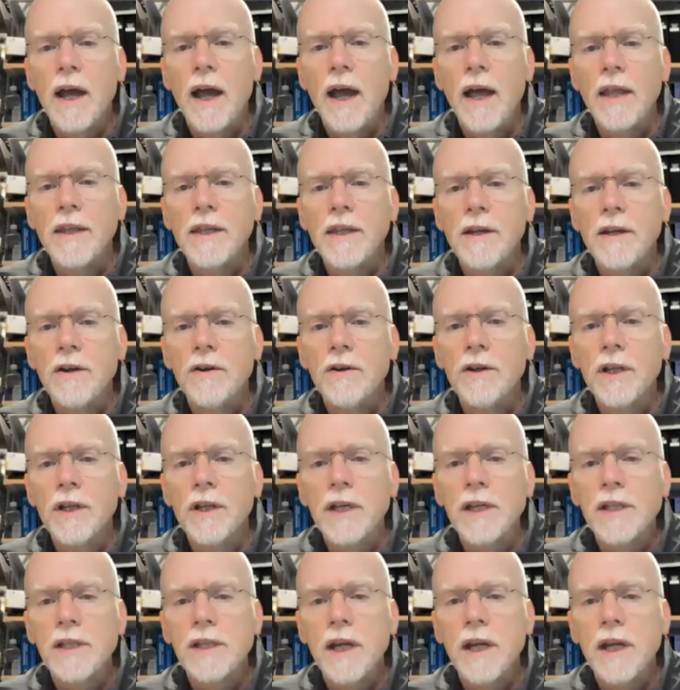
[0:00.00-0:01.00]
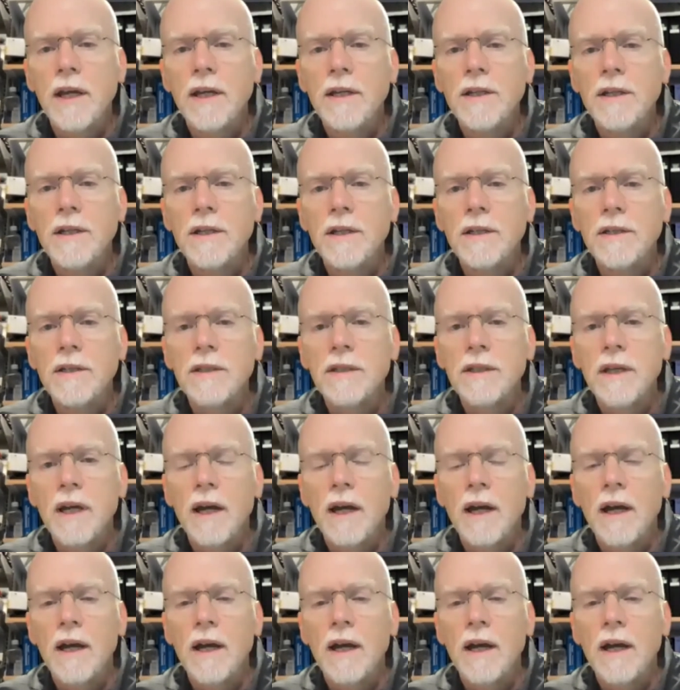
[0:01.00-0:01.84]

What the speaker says: at the earliest stages,